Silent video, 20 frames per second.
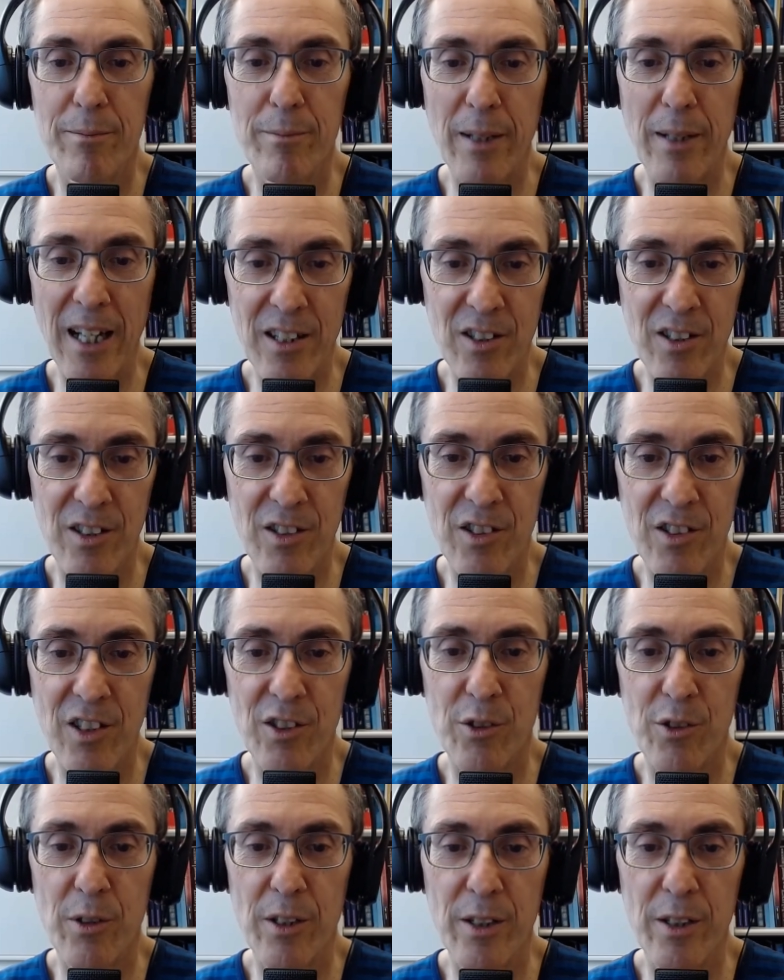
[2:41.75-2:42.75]
patulous
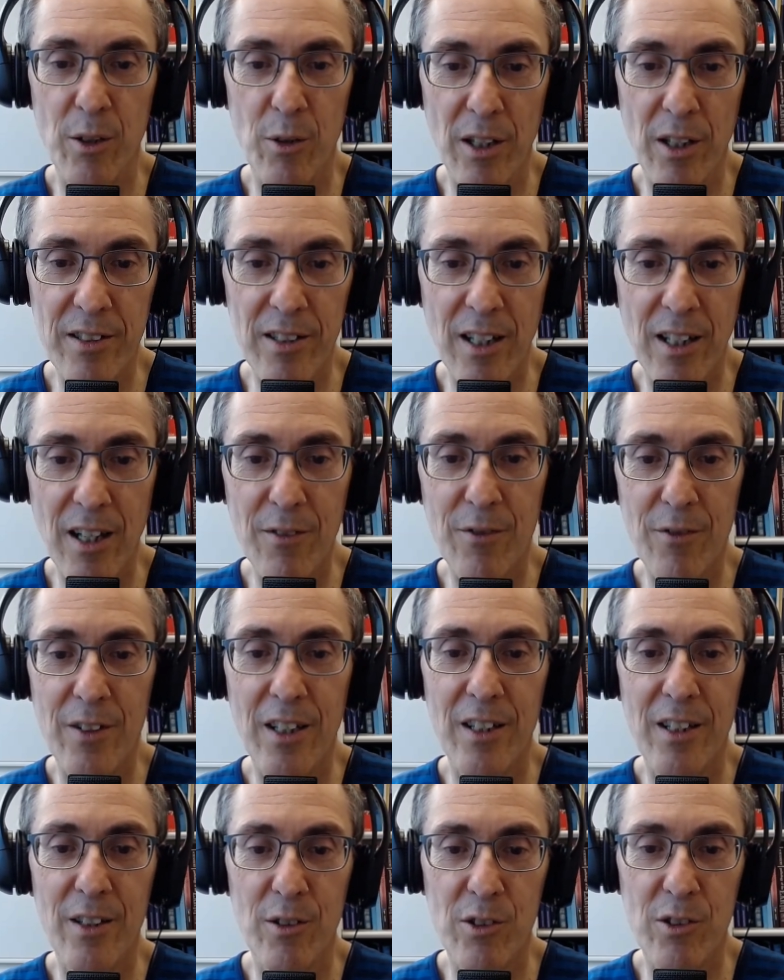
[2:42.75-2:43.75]
history, no
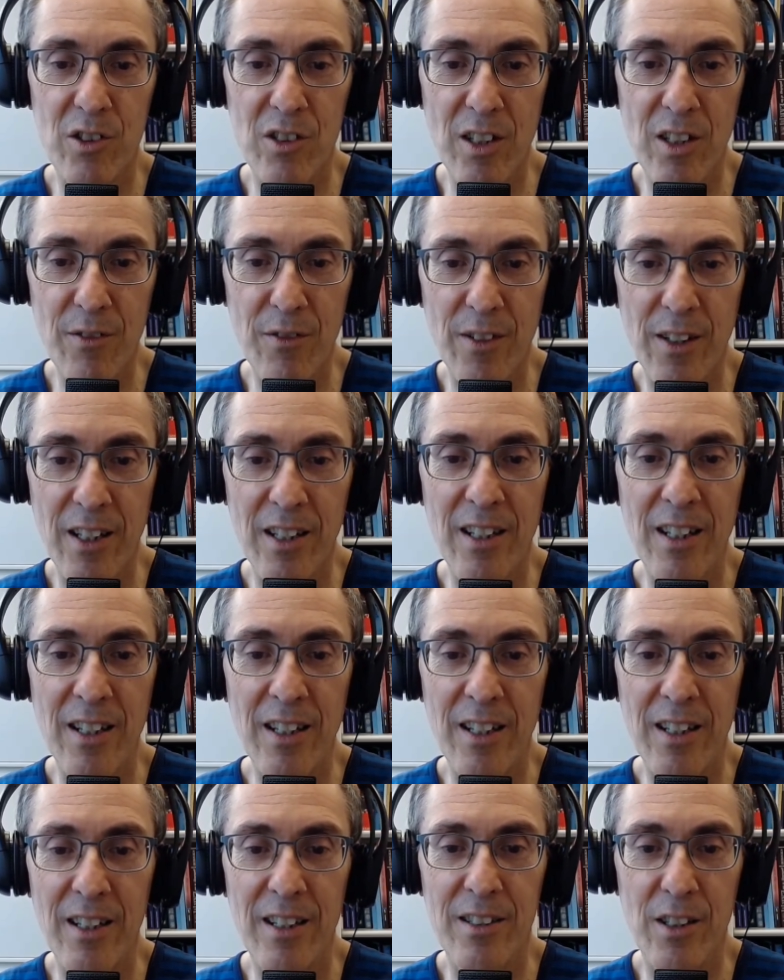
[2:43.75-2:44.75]
autophony, no sniffing
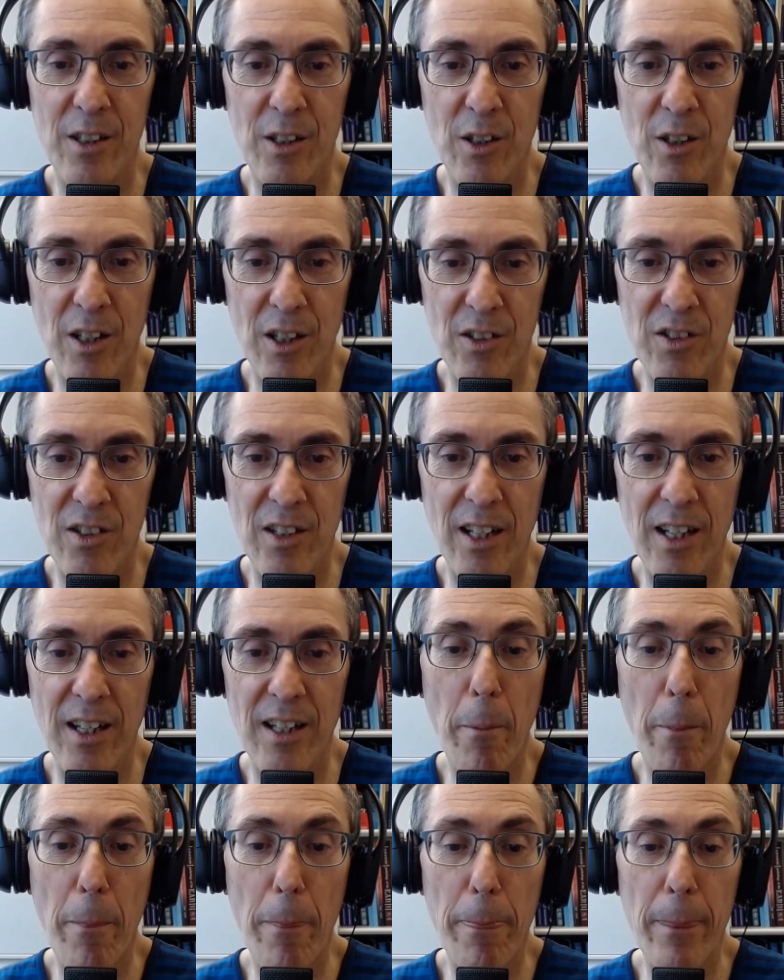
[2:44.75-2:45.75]
to cause that.